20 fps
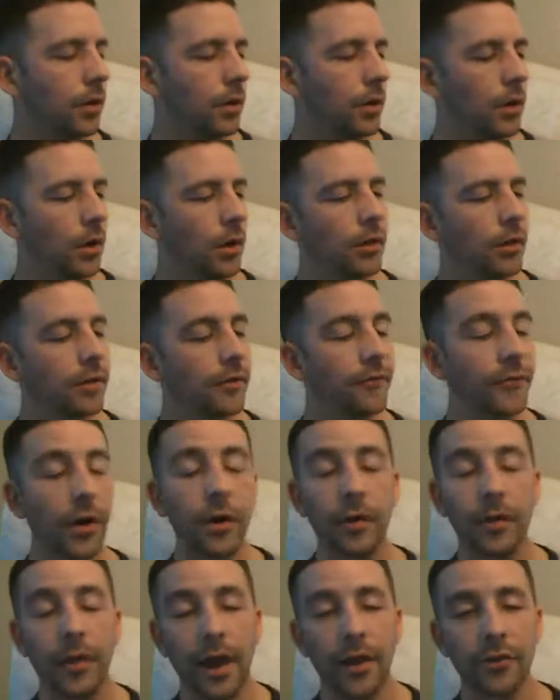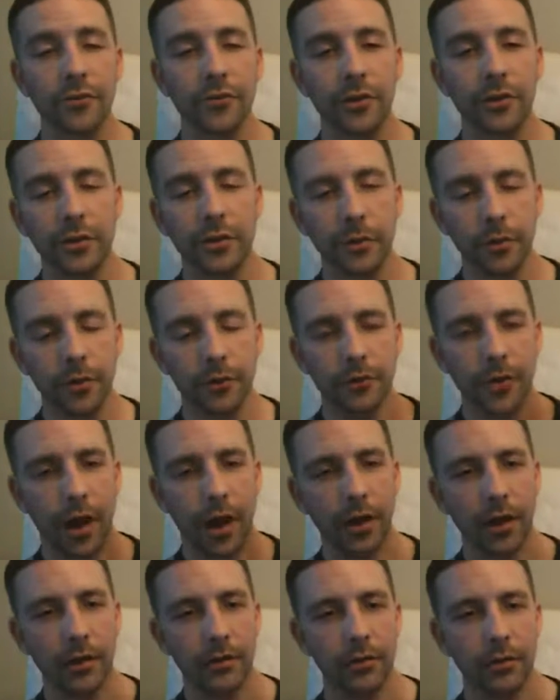The very last sheet that we've got
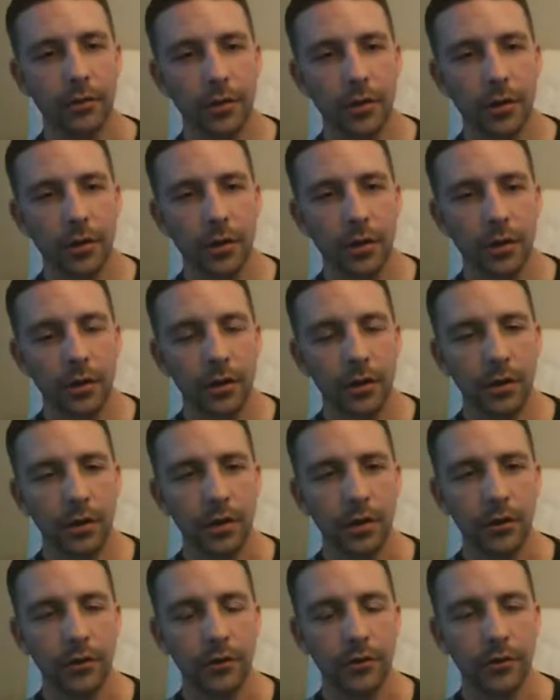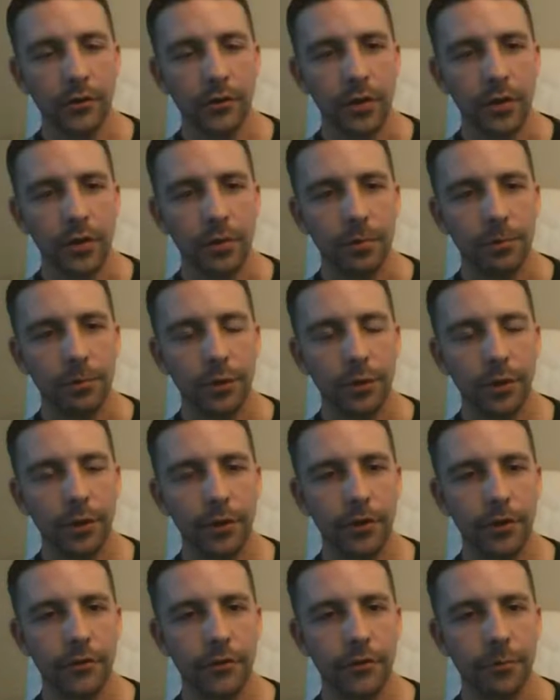is the
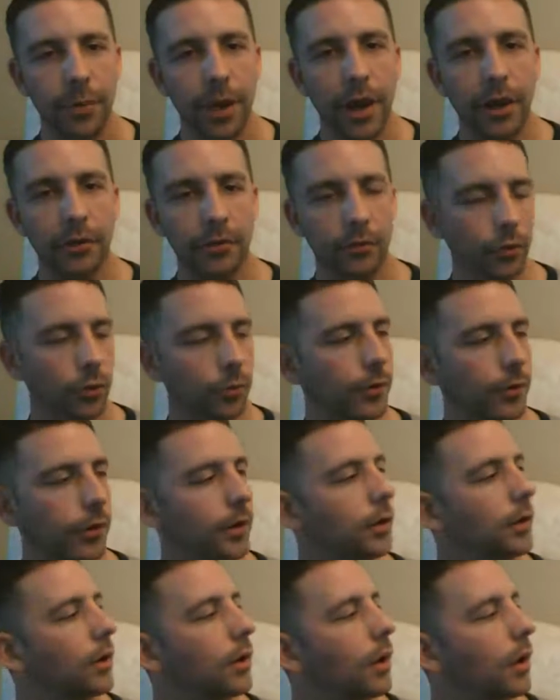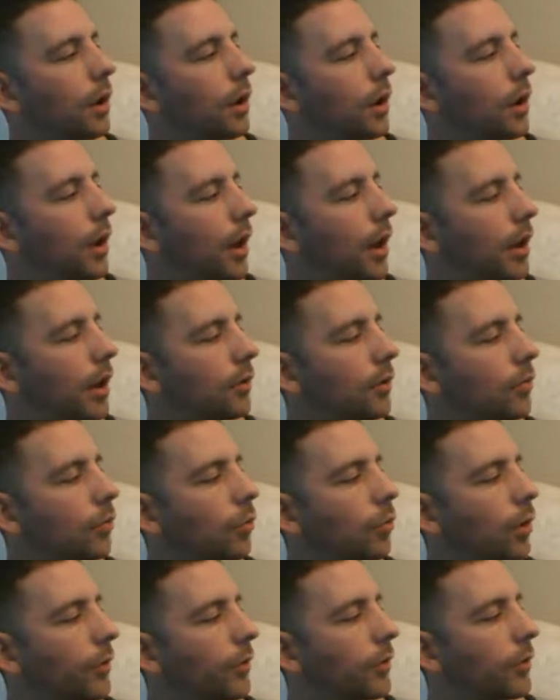player's paint rubric. And
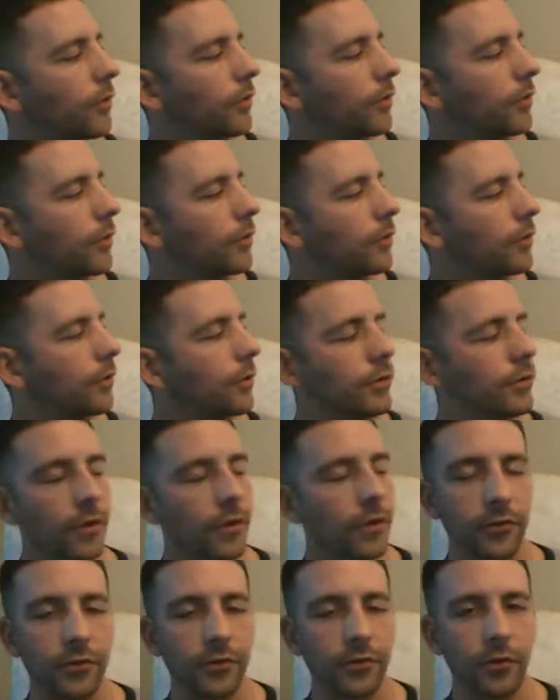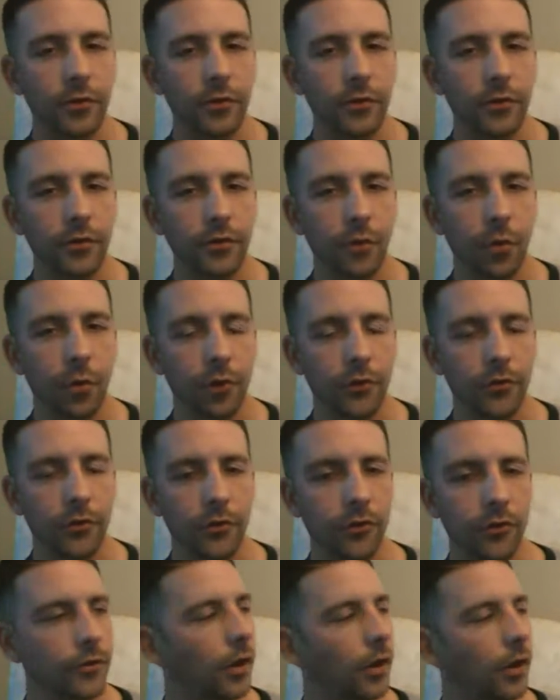what this is a series of questions.
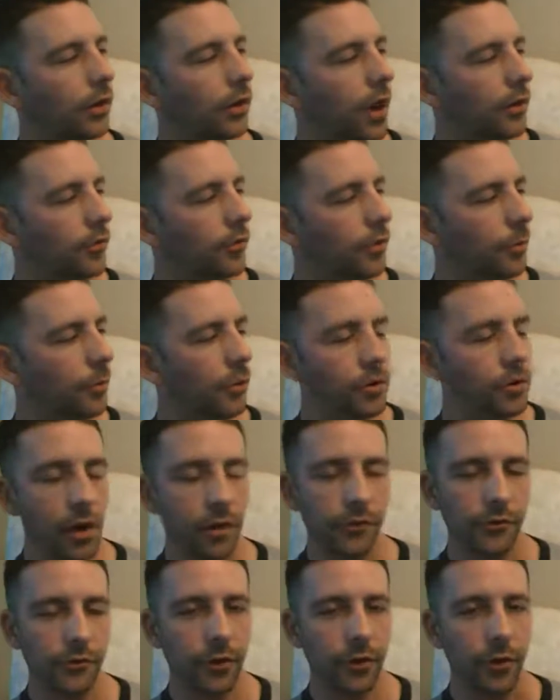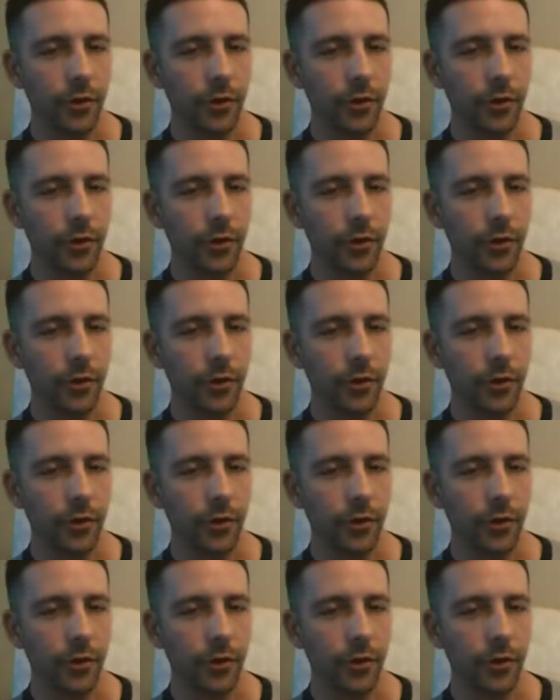A lot of them are yes, no.